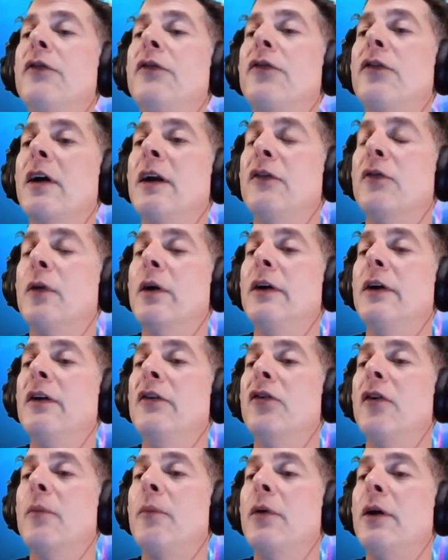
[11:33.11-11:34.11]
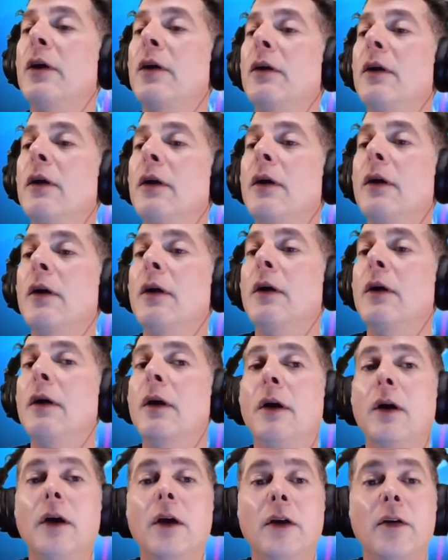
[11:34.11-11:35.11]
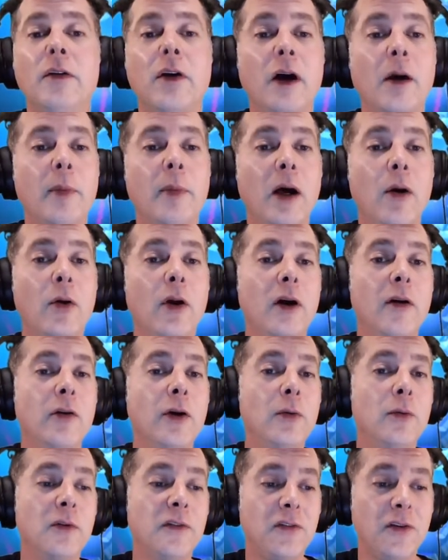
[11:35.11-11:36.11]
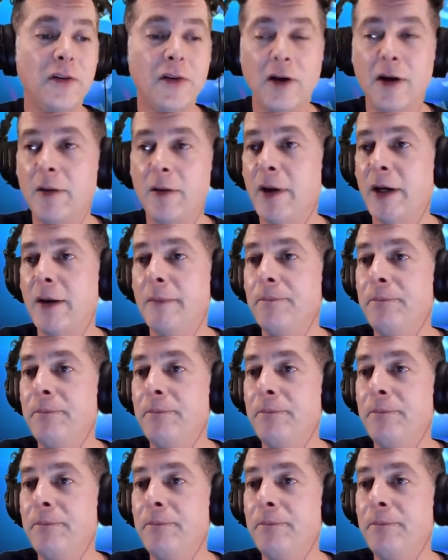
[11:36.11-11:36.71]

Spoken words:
Johnny's ready to jump in. Talk about whatever he wants to talk about.